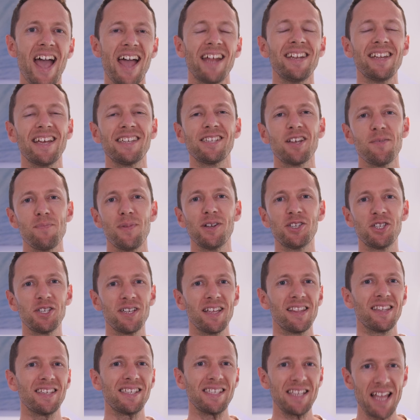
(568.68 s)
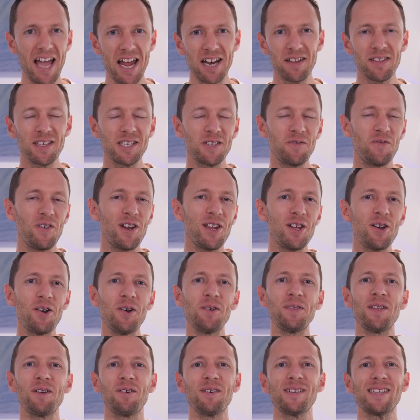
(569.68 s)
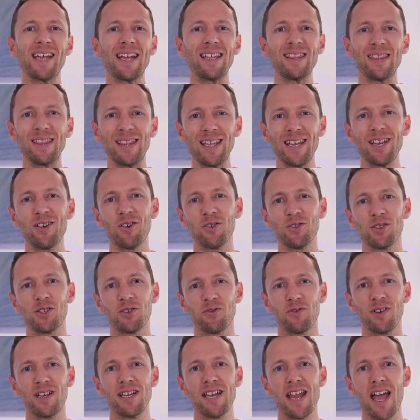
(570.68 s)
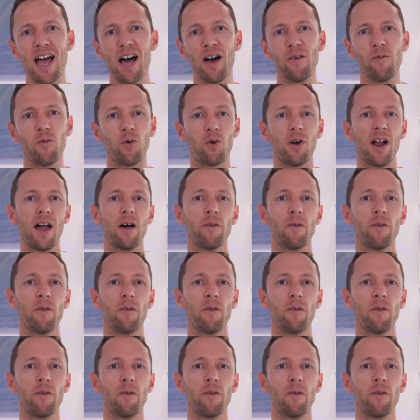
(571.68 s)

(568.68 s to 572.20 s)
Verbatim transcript: And as I mentioned at the start of this video, there is a link on screen now for